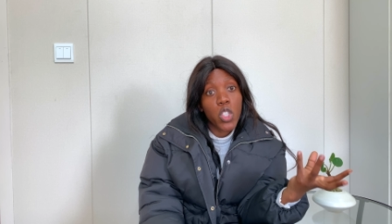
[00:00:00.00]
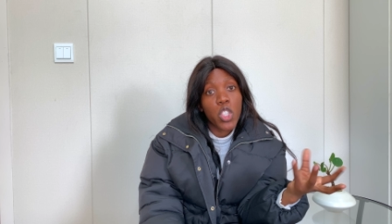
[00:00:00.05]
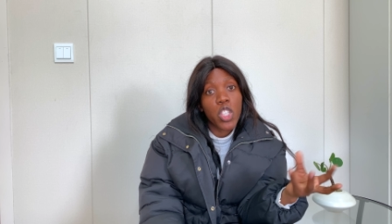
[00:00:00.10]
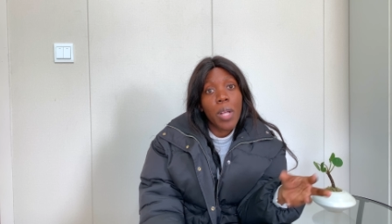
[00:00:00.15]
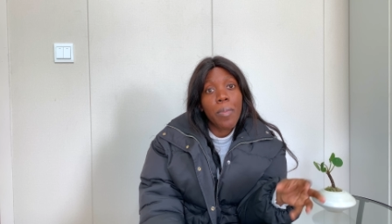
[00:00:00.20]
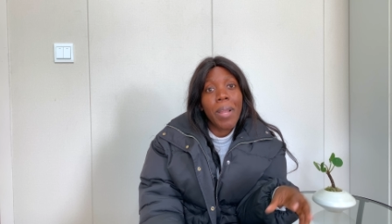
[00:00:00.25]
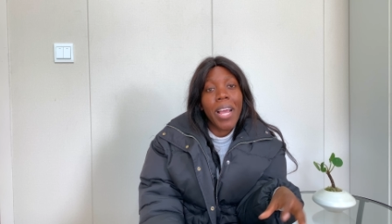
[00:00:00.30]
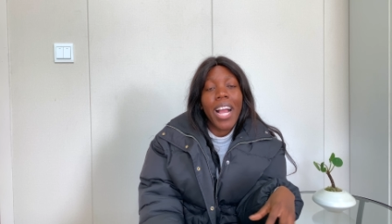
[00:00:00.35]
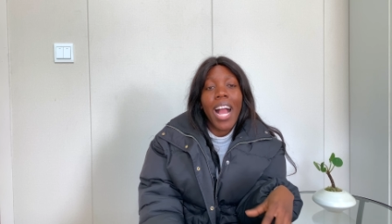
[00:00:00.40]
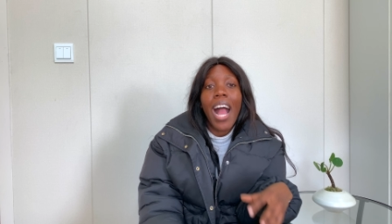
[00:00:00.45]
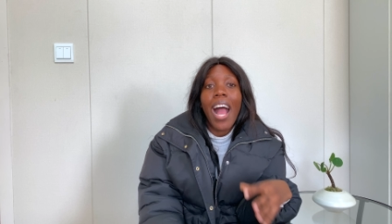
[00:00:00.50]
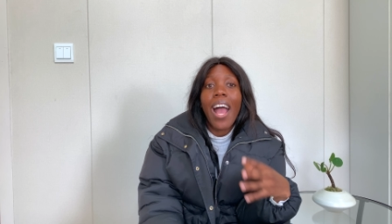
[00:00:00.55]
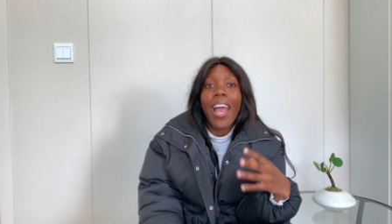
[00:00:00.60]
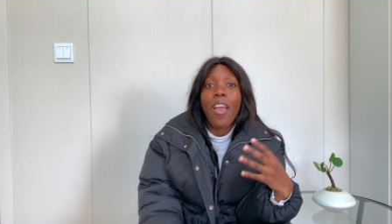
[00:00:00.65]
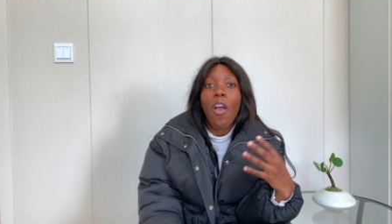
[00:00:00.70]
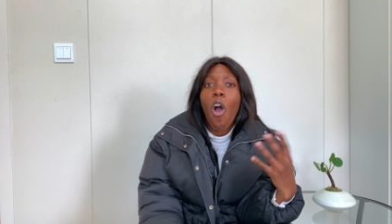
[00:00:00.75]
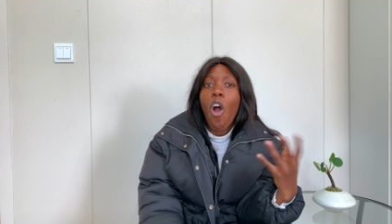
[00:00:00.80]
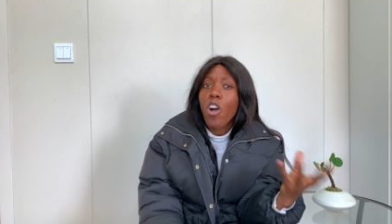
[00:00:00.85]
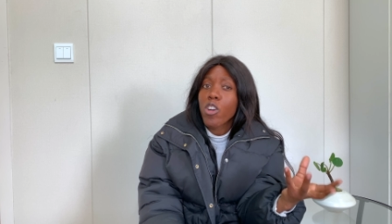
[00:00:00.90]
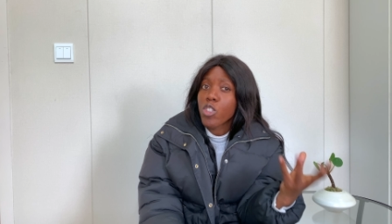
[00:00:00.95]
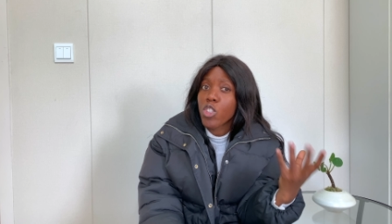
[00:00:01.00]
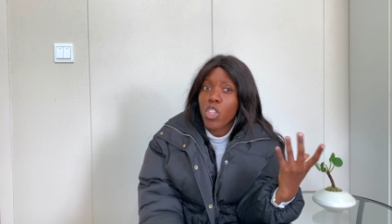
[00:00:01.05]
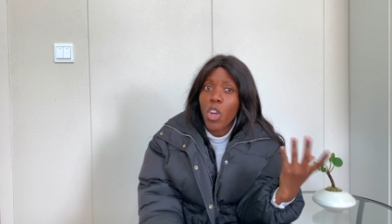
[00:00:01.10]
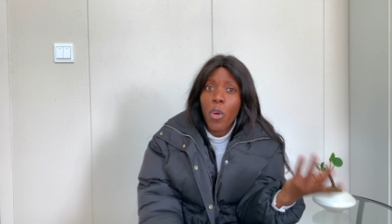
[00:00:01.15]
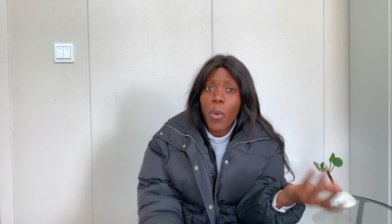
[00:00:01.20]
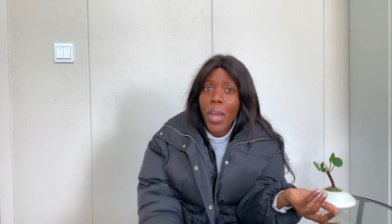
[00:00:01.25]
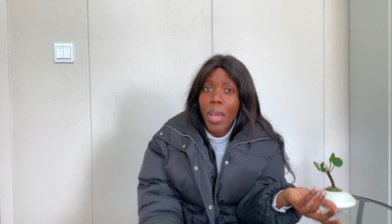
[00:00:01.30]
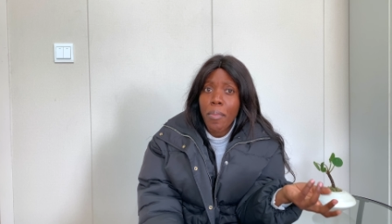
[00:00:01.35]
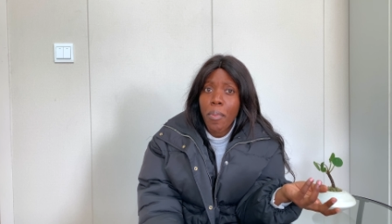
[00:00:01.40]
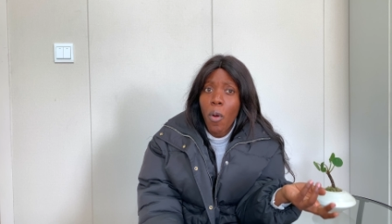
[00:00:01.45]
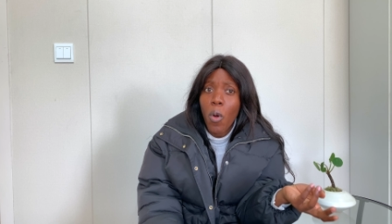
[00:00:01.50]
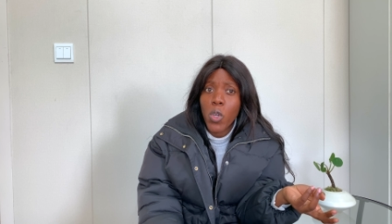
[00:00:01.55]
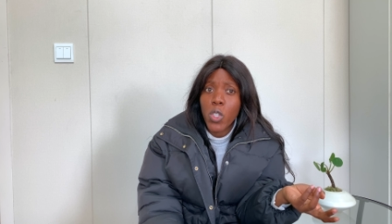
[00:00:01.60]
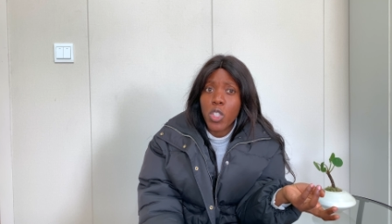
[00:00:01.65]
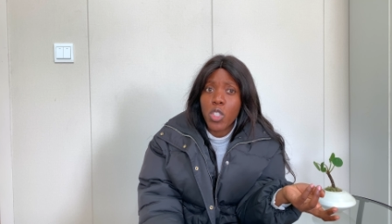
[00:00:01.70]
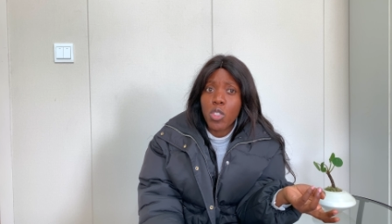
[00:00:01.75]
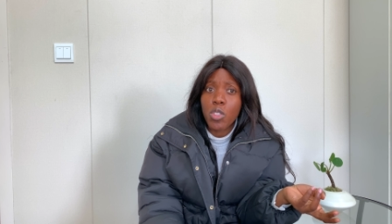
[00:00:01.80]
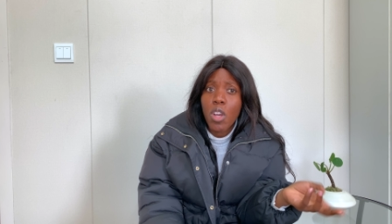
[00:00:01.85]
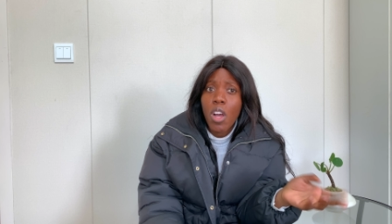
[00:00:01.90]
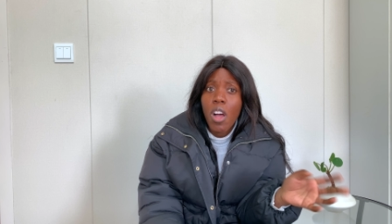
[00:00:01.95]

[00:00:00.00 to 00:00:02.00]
So I'm like, I, Hangzhou Airport.